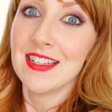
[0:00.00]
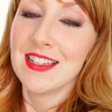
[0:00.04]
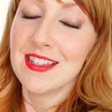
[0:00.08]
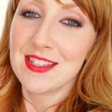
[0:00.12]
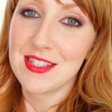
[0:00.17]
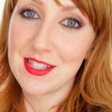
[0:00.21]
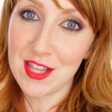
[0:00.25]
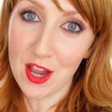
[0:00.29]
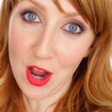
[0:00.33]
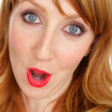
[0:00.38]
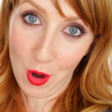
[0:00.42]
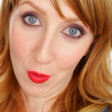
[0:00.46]

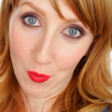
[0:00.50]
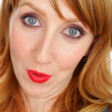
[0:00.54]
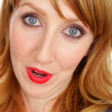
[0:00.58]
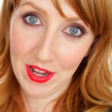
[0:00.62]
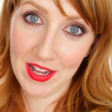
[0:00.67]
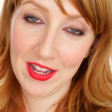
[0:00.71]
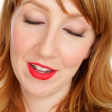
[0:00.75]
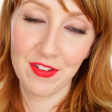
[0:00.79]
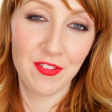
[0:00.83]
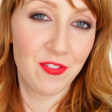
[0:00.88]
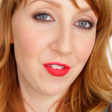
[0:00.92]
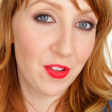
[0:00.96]
So,
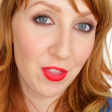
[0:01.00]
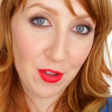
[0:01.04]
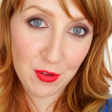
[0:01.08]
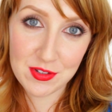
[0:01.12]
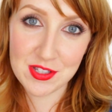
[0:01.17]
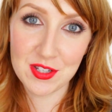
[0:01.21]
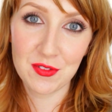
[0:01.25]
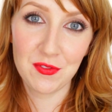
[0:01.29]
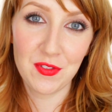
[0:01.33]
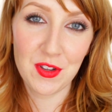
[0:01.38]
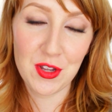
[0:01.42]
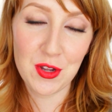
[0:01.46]
for
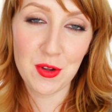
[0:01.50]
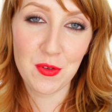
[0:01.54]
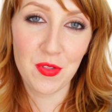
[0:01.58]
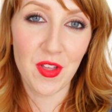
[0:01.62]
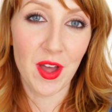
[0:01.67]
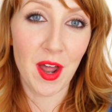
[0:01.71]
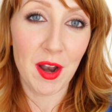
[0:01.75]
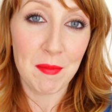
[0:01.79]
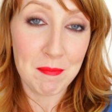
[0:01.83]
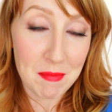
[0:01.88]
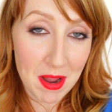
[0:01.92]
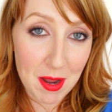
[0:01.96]
those of you
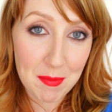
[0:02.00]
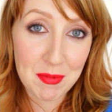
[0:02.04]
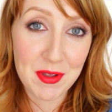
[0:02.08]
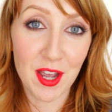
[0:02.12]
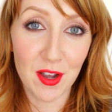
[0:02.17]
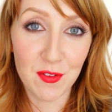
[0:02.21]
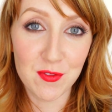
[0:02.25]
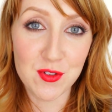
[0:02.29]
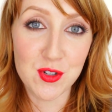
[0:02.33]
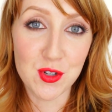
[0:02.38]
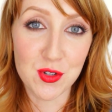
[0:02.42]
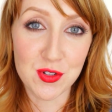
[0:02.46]
that maybe
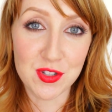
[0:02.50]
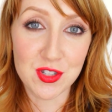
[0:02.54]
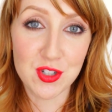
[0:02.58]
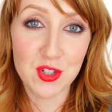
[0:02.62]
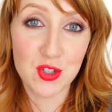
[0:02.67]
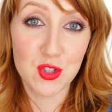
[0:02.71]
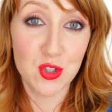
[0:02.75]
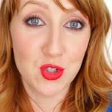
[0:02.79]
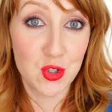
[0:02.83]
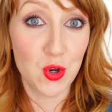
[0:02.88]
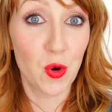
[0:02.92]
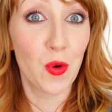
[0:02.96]
have
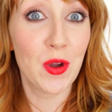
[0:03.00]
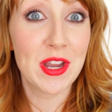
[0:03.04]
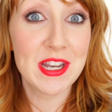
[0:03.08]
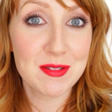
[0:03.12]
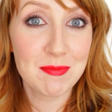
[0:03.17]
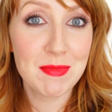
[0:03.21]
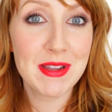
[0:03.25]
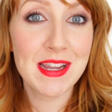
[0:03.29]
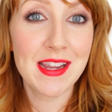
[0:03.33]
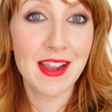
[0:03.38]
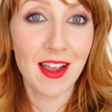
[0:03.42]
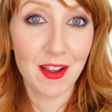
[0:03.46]
just
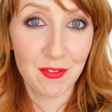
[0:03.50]
joined me,